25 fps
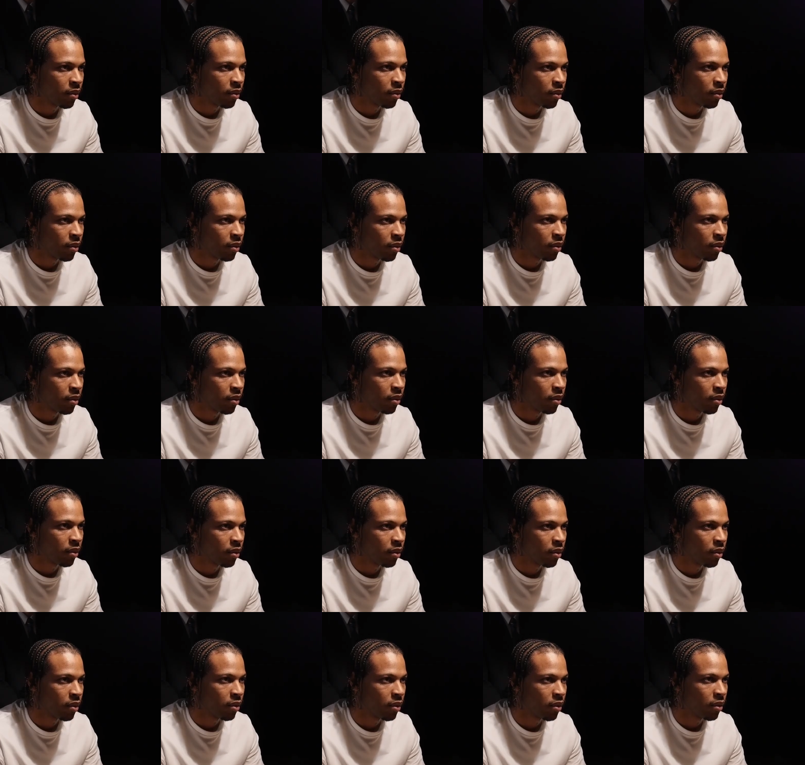
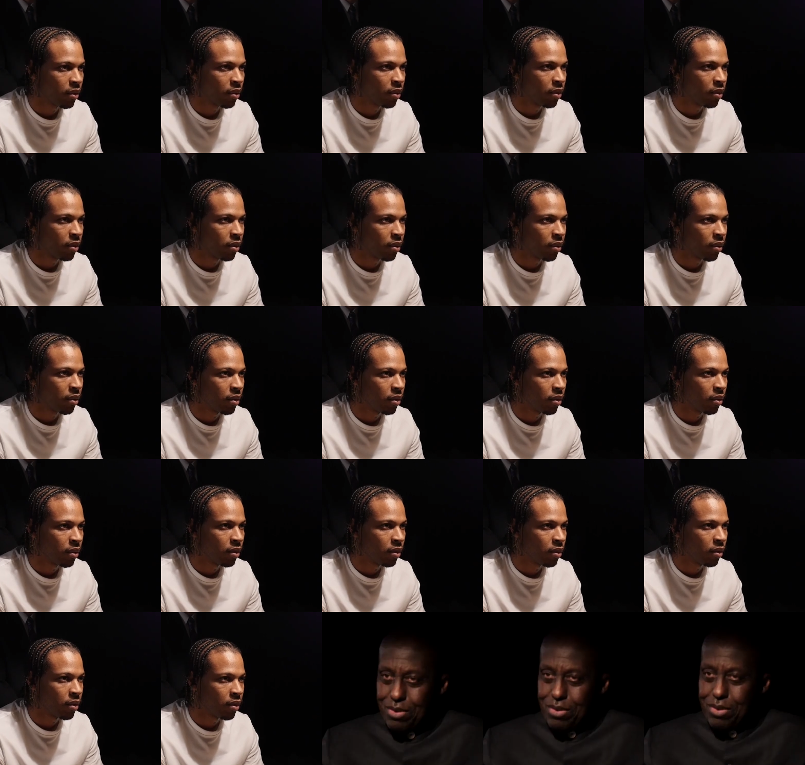
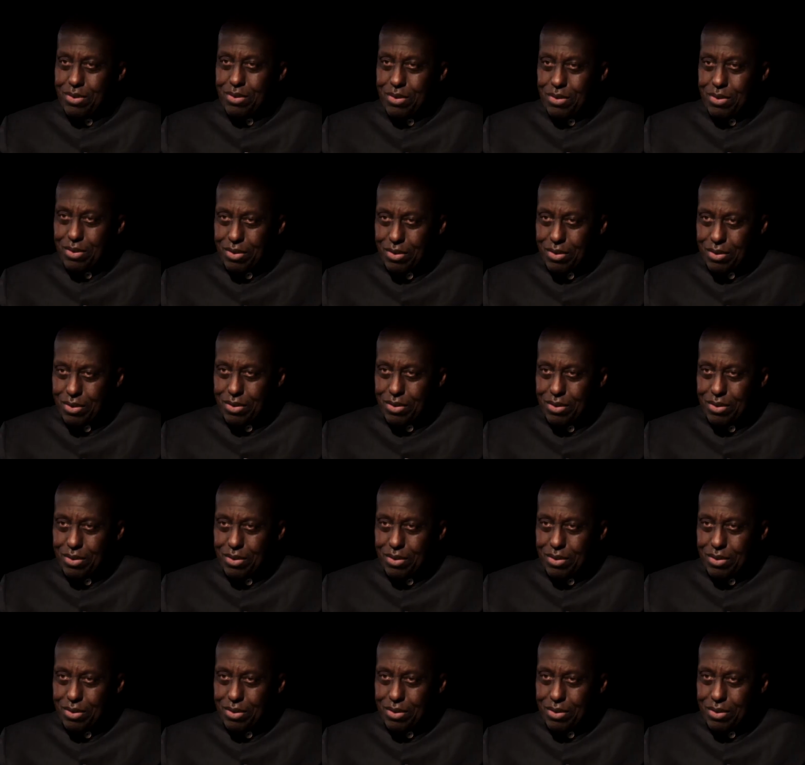Nobody speaks.